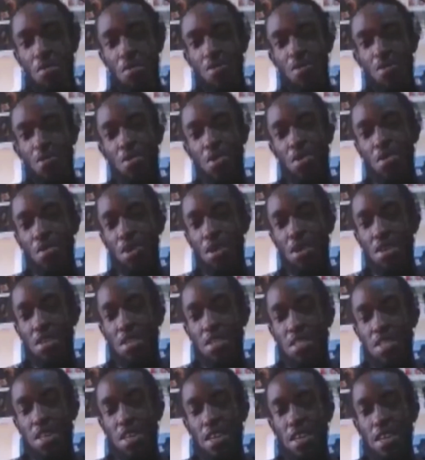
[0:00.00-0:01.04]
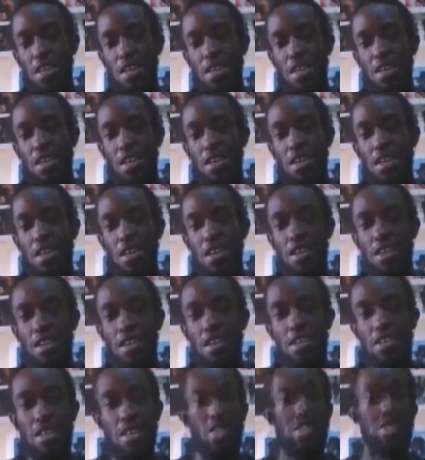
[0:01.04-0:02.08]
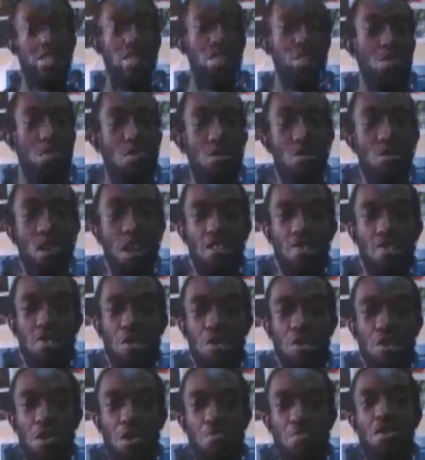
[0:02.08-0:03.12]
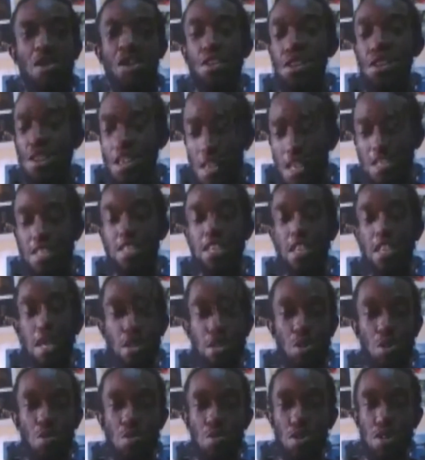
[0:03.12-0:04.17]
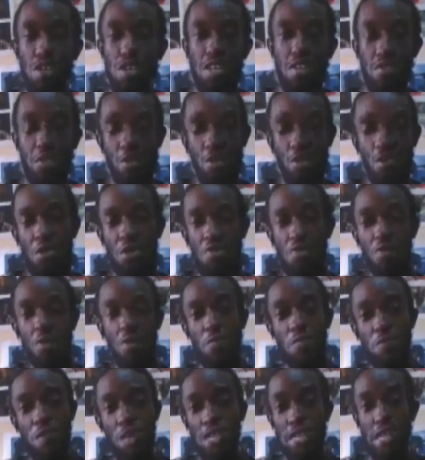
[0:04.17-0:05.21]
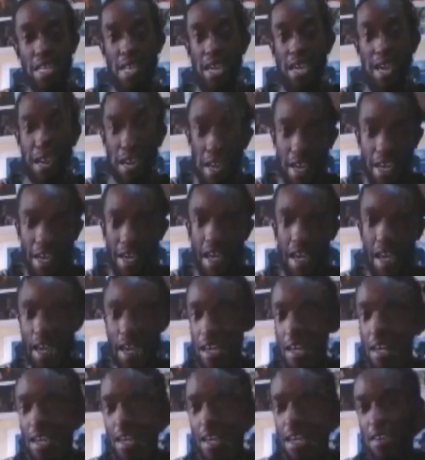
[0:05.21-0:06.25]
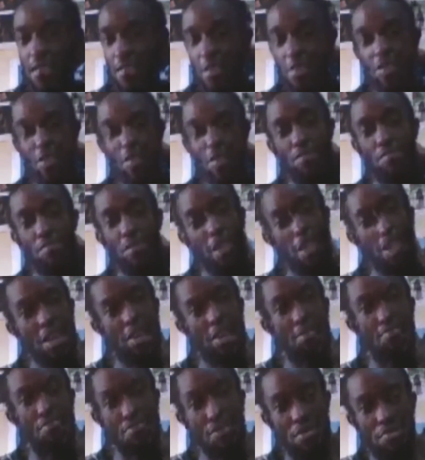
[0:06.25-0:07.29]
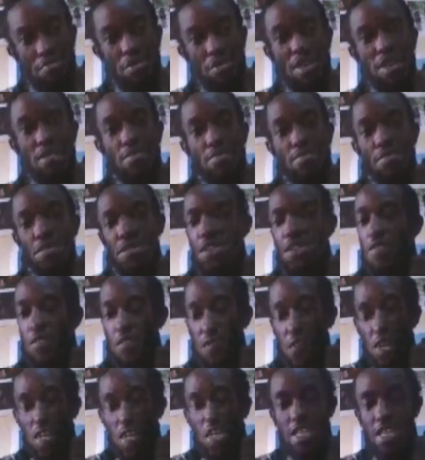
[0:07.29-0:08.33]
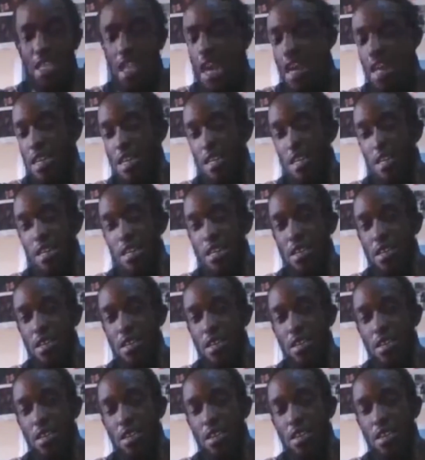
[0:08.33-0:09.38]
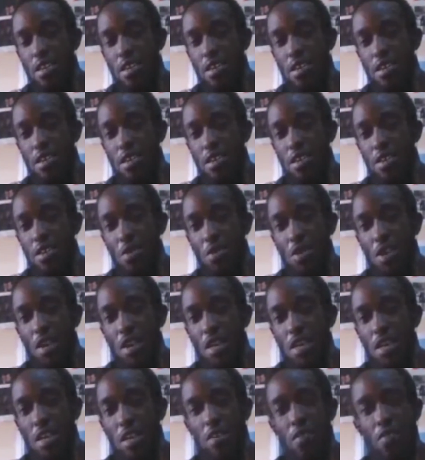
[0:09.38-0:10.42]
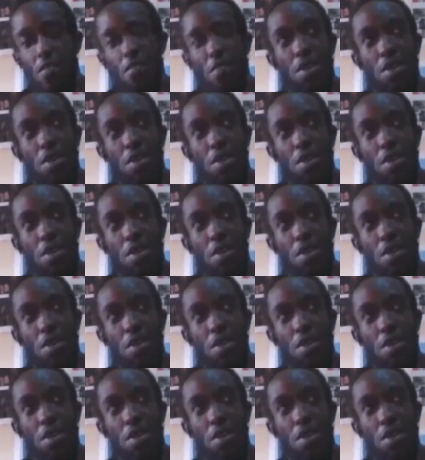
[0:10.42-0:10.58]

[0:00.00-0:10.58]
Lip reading: You understand? It takes a lot of work for them, but yes, they do it. If you're missing a hair, if there is a makeup problem, they fix that. You get, if